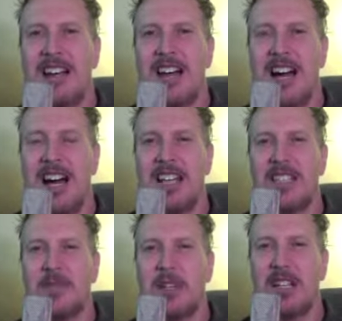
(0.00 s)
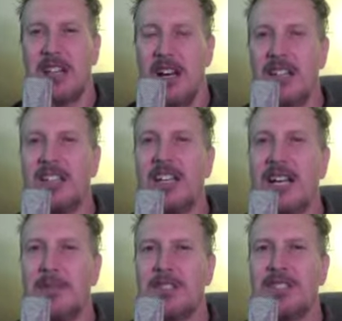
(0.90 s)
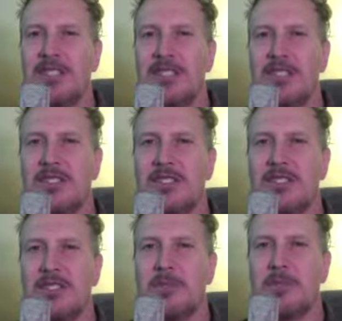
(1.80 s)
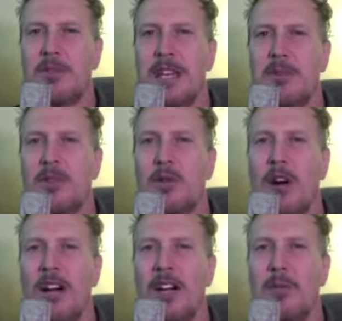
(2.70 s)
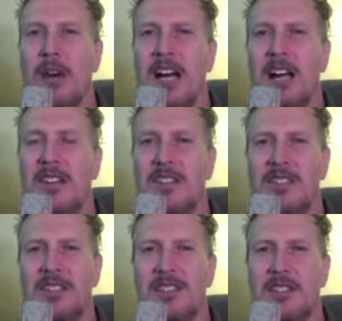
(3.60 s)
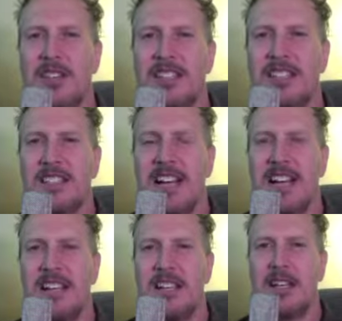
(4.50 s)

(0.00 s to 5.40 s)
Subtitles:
It's been a long time since she's been able to walk a mile, and this is a great sign.